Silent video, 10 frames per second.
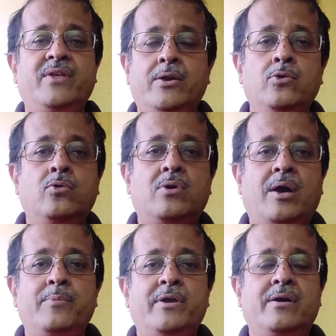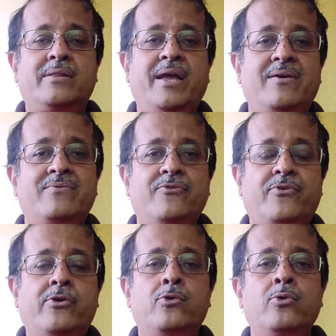they do come here, they have
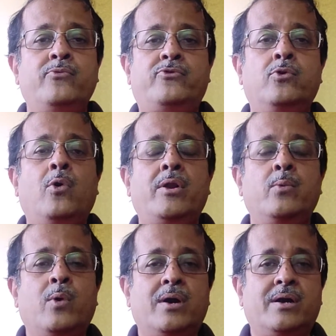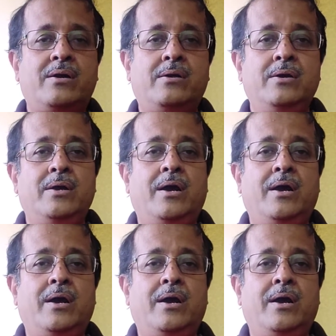different rooms to go and work